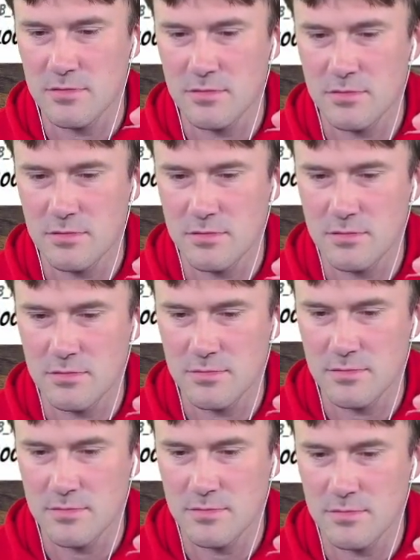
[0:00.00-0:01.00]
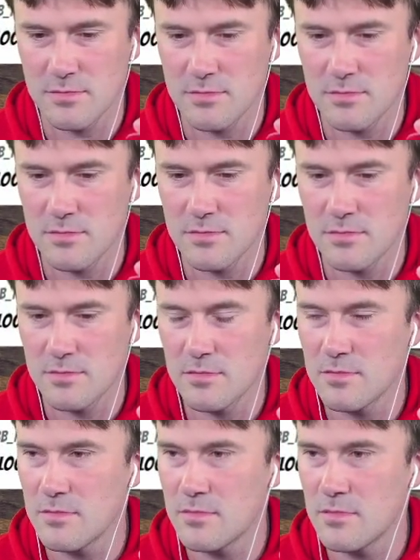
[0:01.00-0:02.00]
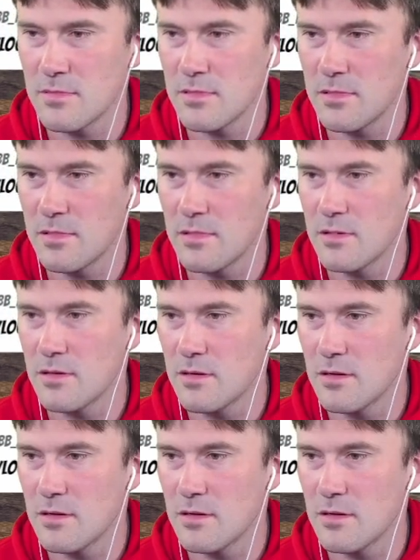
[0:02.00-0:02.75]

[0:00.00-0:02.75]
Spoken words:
[no speech]